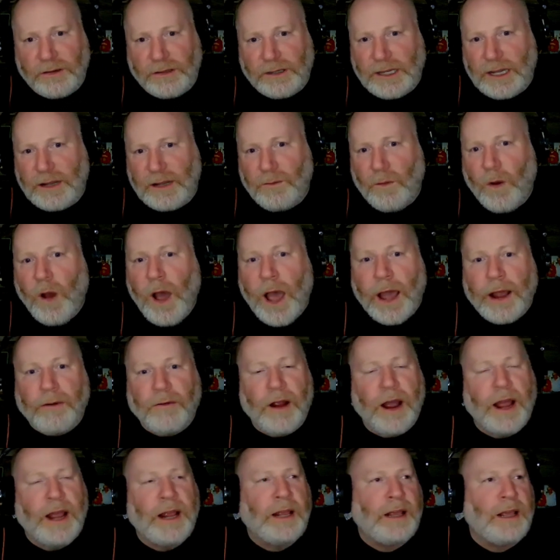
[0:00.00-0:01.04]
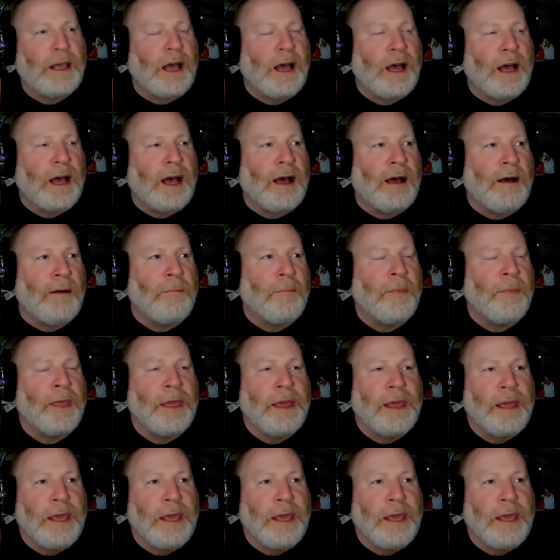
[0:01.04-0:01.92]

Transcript: same way, right? Um,